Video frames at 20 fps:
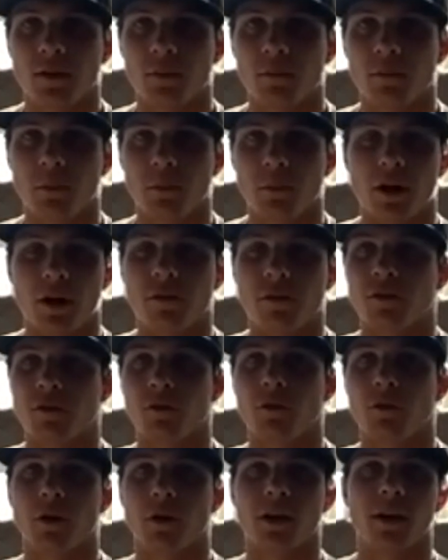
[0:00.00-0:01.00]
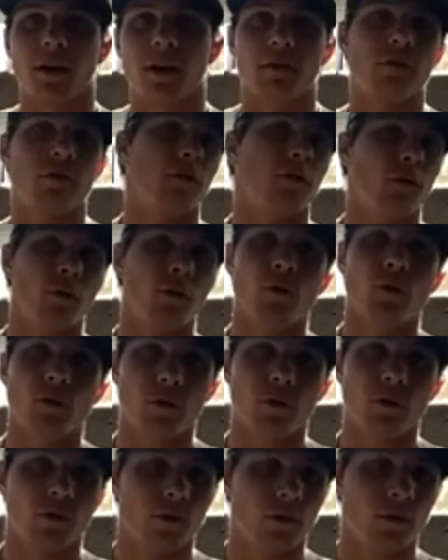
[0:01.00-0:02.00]
but if you want to get
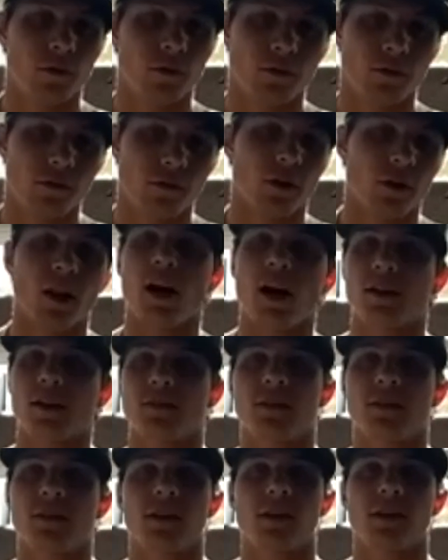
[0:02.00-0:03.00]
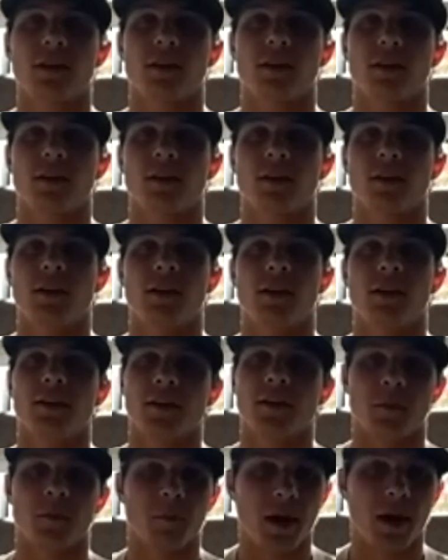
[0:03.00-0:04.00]
full velocity,
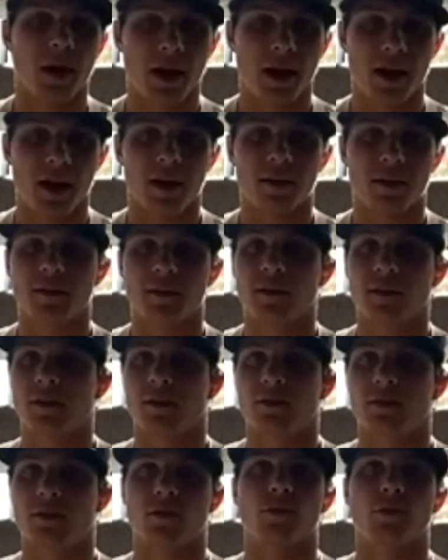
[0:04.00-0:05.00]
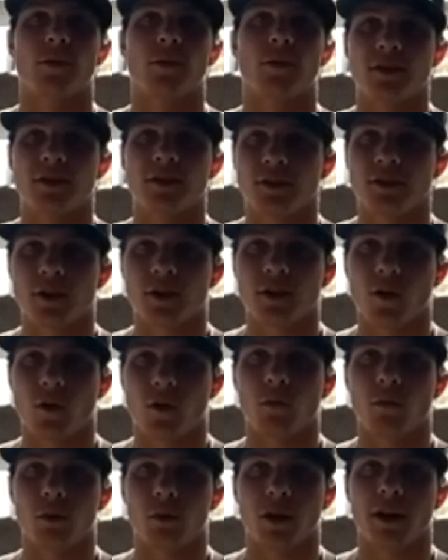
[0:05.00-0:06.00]
command, direction to
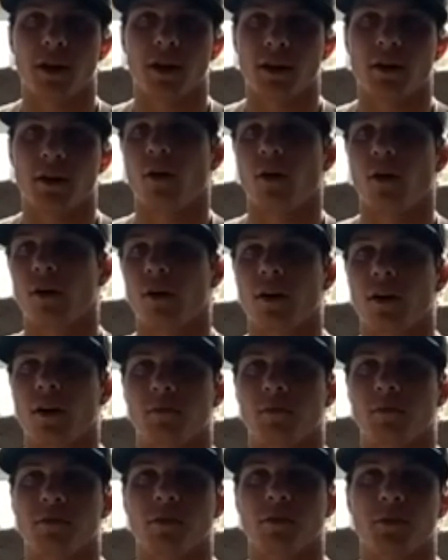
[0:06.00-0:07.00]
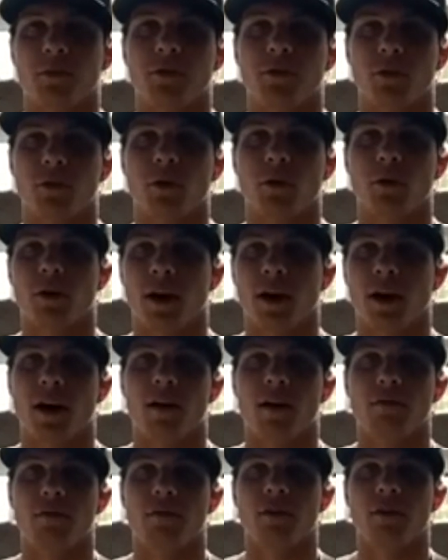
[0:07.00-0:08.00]
home plate, it all comes from your lower
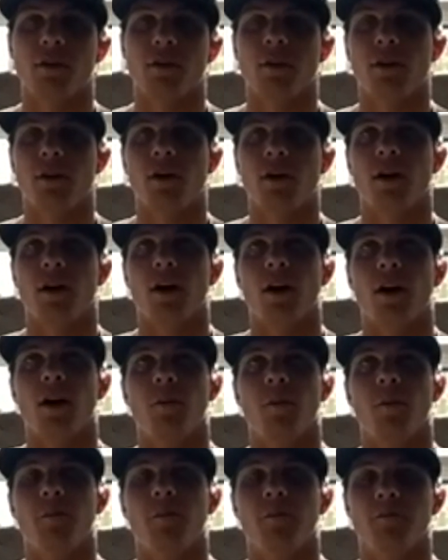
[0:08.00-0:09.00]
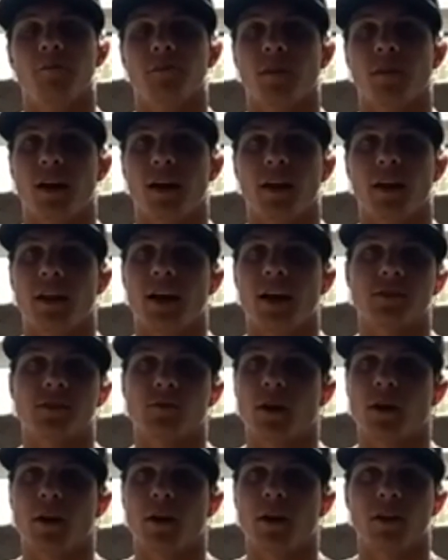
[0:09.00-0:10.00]
half. Um, and that's
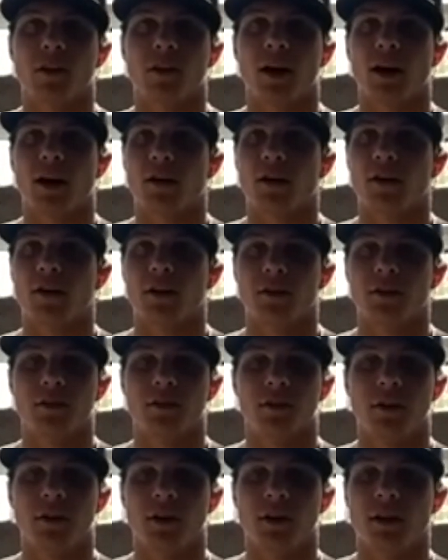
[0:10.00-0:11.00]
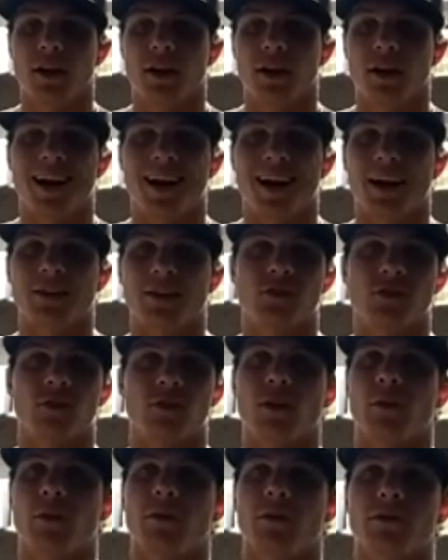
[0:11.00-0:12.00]
what I rely on. And in high school,
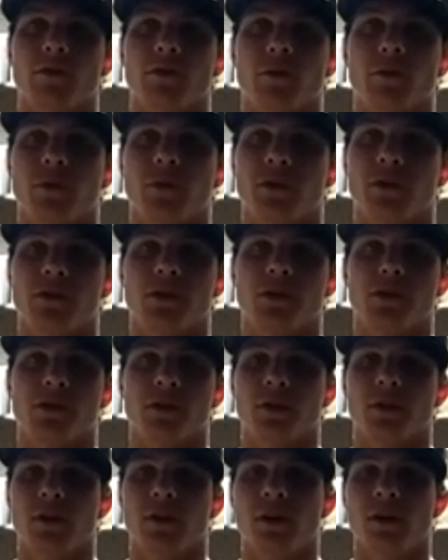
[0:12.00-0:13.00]
I went to a pitching